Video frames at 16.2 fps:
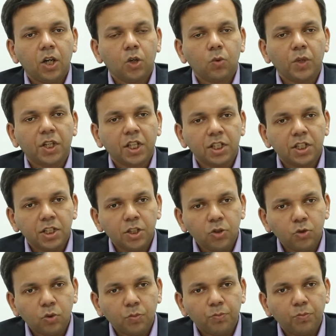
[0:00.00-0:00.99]
We
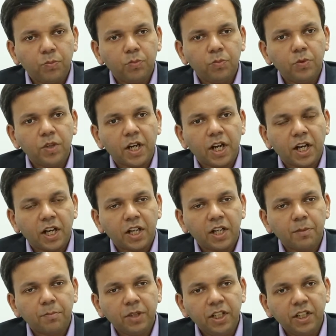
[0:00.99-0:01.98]
continue to
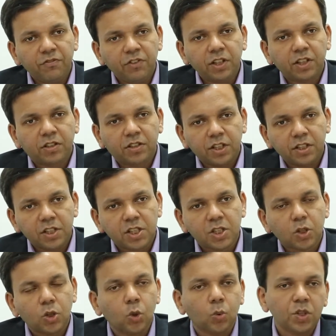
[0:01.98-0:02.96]
believe in
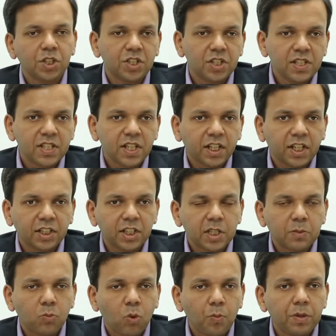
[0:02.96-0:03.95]
credits over GSEC at
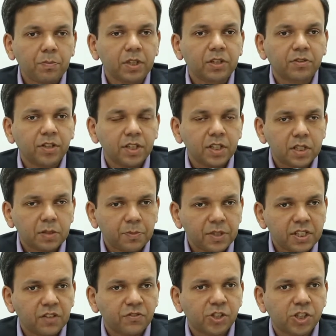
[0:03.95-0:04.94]
this moment, but credit
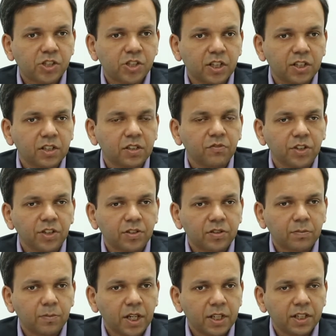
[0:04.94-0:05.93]
spreads have shrunk very
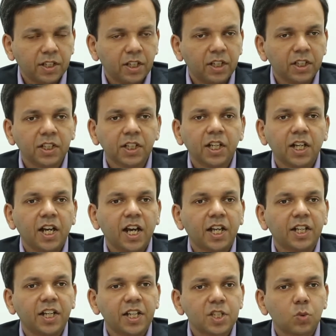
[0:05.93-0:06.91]
dramatically,
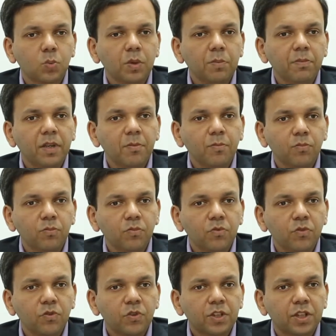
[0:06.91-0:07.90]
and hence we may
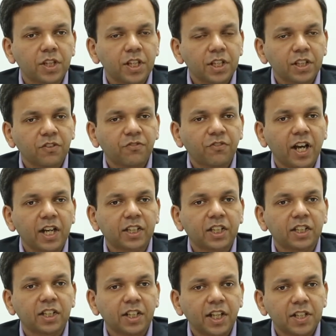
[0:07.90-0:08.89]
think the fact
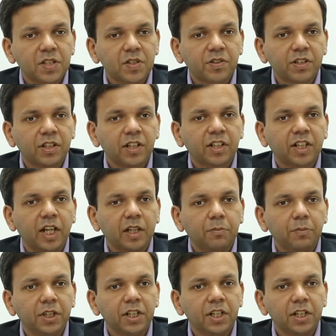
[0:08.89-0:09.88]
that the next trigger
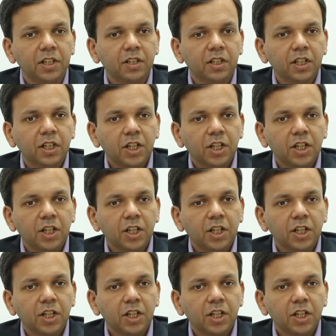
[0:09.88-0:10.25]
can be in